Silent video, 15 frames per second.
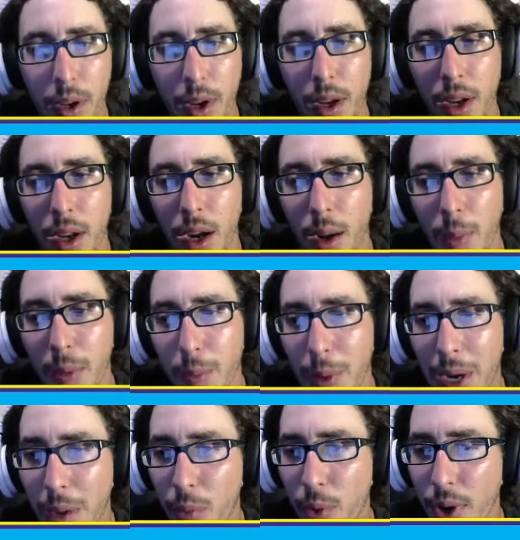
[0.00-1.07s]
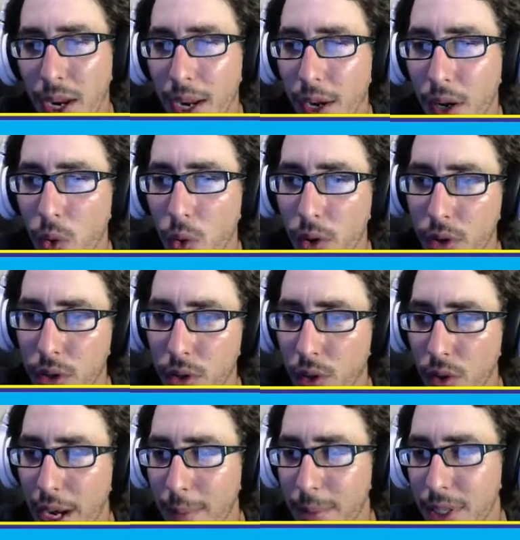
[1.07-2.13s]
At the bottom right-hand corner is a little
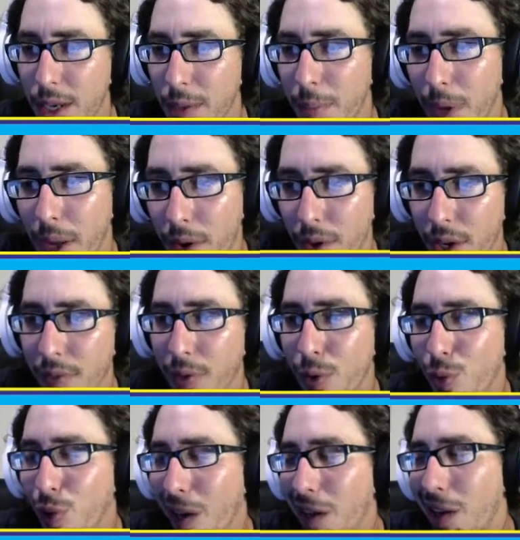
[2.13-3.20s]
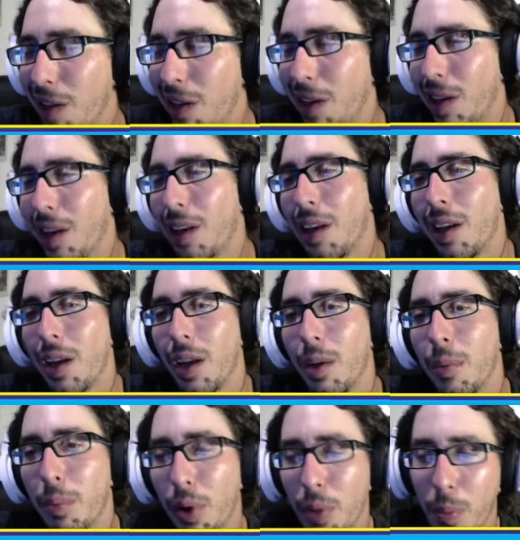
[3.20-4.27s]
Amazon banner. If you right-click it,
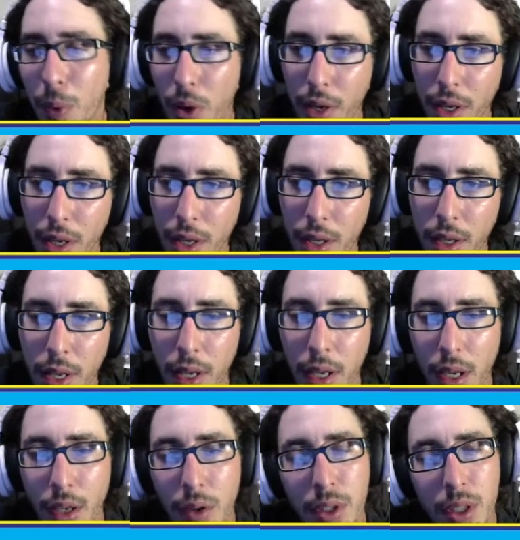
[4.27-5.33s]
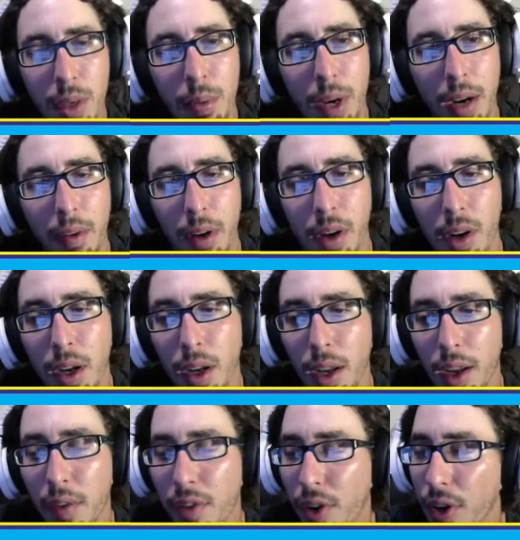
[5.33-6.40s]
bookmark it, click it, use it, whatever.
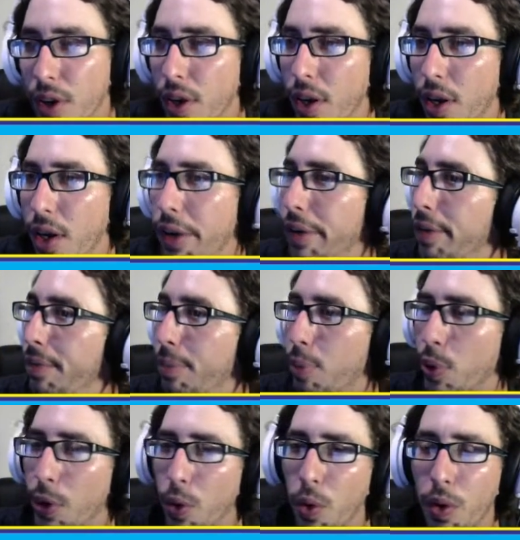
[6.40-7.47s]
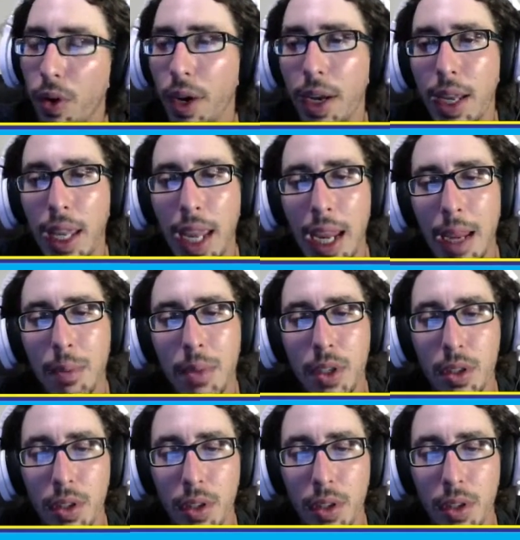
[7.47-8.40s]
If you're going to pre-order any games,